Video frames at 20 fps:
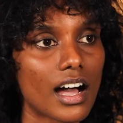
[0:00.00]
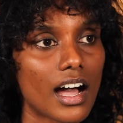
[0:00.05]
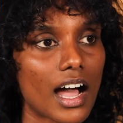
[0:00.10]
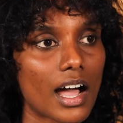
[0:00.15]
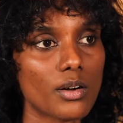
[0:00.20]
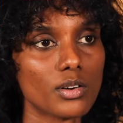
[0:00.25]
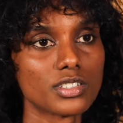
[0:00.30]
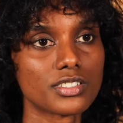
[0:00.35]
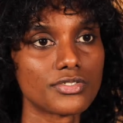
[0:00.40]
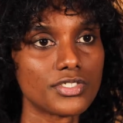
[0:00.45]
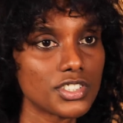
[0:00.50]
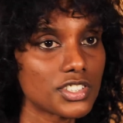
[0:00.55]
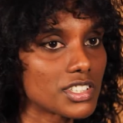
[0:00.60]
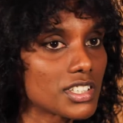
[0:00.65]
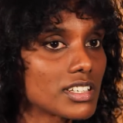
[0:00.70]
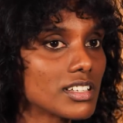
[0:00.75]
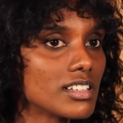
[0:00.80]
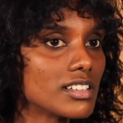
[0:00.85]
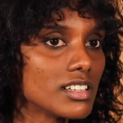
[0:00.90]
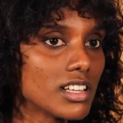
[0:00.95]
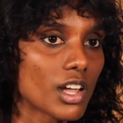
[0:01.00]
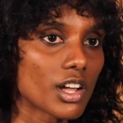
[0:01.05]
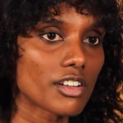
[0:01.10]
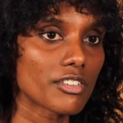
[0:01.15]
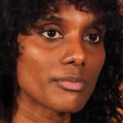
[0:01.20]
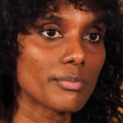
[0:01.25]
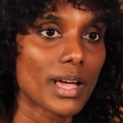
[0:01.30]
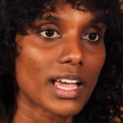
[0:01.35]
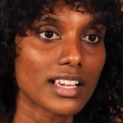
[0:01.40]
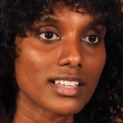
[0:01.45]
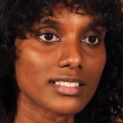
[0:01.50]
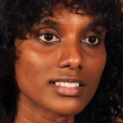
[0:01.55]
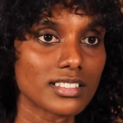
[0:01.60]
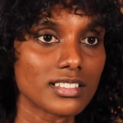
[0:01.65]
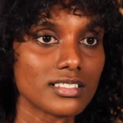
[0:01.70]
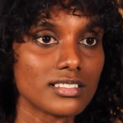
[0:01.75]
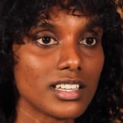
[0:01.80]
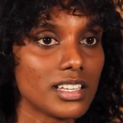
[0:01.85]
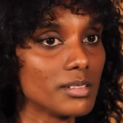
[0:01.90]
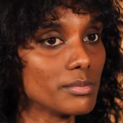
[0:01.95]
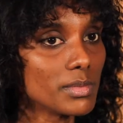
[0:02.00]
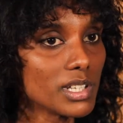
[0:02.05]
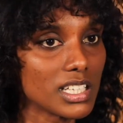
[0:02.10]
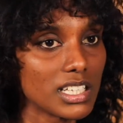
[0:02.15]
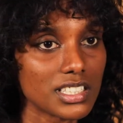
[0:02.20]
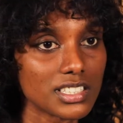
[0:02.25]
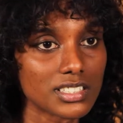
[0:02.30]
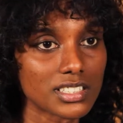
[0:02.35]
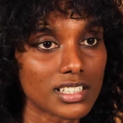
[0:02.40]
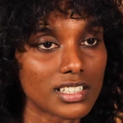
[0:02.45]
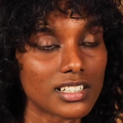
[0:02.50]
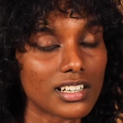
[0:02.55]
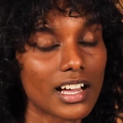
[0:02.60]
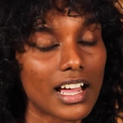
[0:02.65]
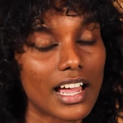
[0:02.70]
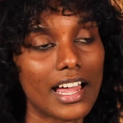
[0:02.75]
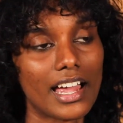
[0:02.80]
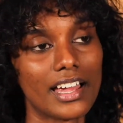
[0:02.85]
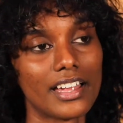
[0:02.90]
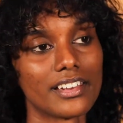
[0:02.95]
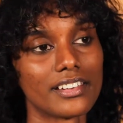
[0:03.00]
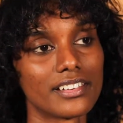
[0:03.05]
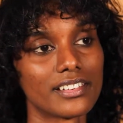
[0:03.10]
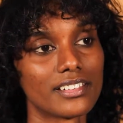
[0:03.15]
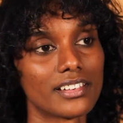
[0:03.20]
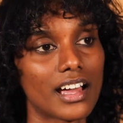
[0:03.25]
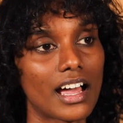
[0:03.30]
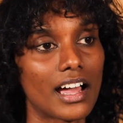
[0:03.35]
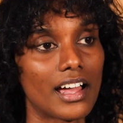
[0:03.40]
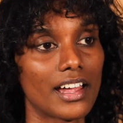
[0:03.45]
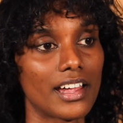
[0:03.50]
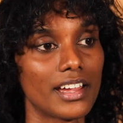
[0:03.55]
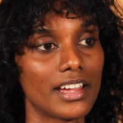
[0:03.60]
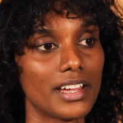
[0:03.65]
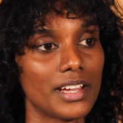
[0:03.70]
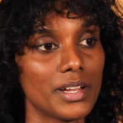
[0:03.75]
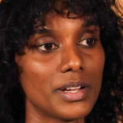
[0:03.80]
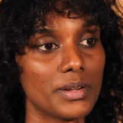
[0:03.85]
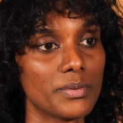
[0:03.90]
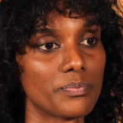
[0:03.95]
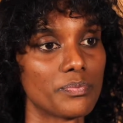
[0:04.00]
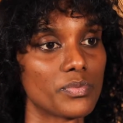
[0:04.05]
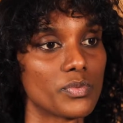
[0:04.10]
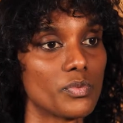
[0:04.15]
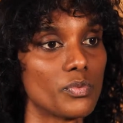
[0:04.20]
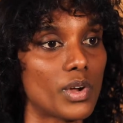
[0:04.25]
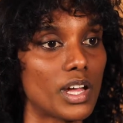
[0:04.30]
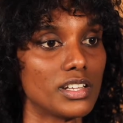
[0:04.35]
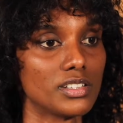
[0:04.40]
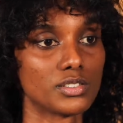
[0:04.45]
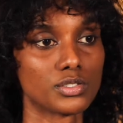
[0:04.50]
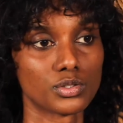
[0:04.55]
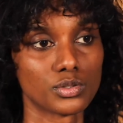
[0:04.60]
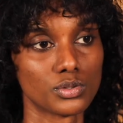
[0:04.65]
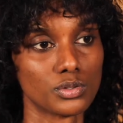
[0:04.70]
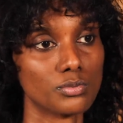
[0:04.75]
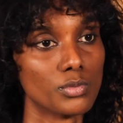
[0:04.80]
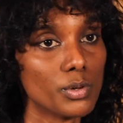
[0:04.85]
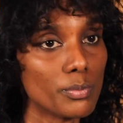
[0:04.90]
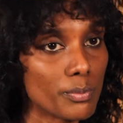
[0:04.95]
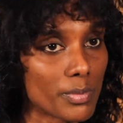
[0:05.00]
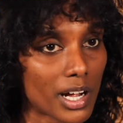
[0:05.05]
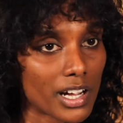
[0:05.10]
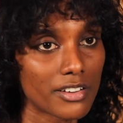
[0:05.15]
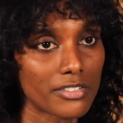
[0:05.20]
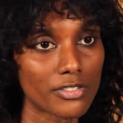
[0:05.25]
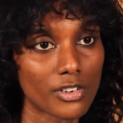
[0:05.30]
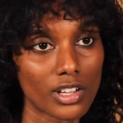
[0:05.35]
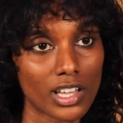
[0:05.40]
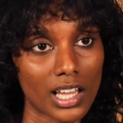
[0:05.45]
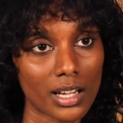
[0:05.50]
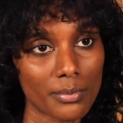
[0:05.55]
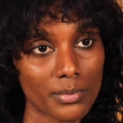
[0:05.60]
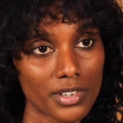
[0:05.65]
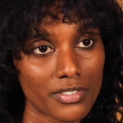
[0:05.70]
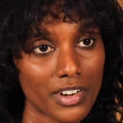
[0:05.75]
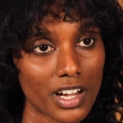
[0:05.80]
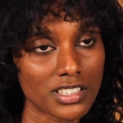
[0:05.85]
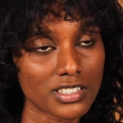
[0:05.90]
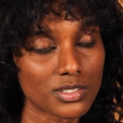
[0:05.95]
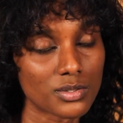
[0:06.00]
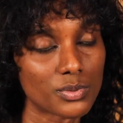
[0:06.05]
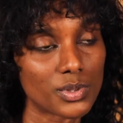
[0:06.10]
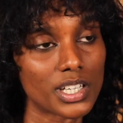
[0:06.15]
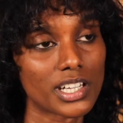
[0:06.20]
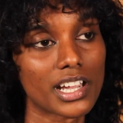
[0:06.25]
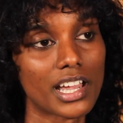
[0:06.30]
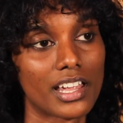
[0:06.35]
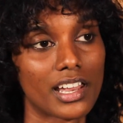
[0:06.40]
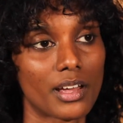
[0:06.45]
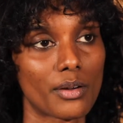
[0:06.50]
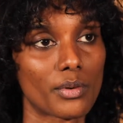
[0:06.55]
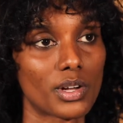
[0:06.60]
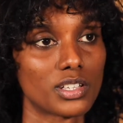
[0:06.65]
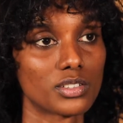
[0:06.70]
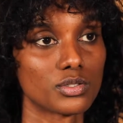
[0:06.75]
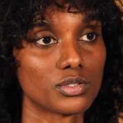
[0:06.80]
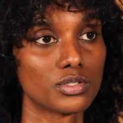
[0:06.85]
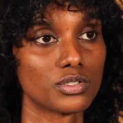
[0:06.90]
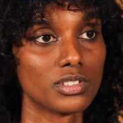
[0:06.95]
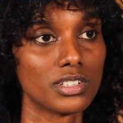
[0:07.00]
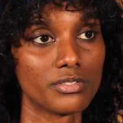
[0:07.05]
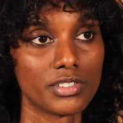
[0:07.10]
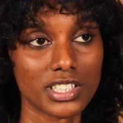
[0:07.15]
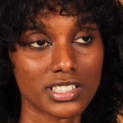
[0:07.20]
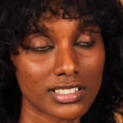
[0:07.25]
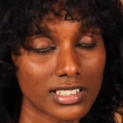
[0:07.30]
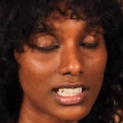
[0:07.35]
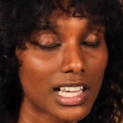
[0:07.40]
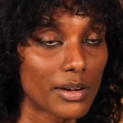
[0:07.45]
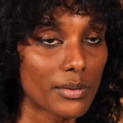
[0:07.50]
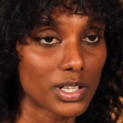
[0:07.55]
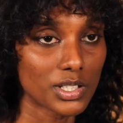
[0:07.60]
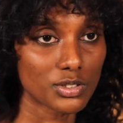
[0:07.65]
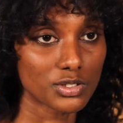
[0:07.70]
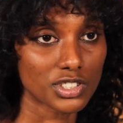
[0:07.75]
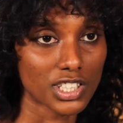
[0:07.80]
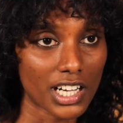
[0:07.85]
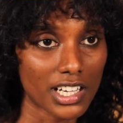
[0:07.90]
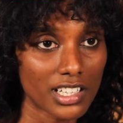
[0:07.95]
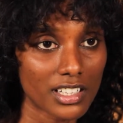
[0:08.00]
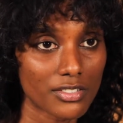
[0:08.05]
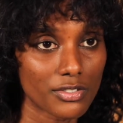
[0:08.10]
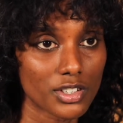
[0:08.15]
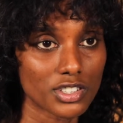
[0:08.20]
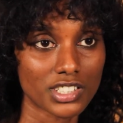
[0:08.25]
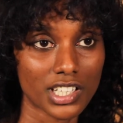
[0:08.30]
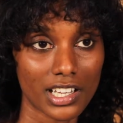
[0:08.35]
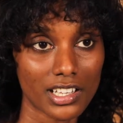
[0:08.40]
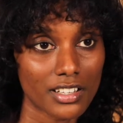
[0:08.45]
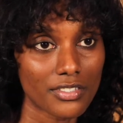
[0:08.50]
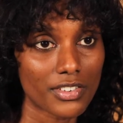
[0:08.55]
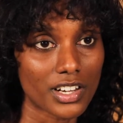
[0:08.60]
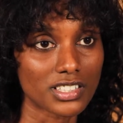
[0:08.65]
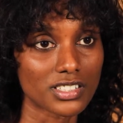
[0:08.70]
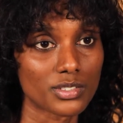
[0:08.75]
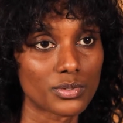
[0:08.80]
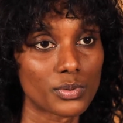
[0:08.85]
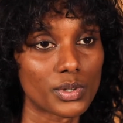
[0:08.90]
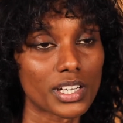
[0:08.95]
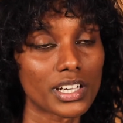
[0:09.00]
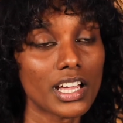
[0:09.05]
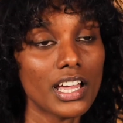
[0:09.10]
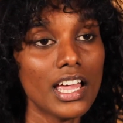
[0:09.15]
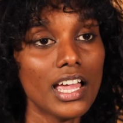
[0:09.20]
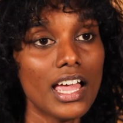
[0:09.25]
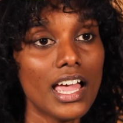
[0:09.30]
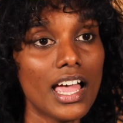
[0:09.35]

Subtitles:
I was featured in a lot of magazines in Malaysia, and I went to Mumbai for Lakme Fashion Week, and recently I went to China for China Fashion Week.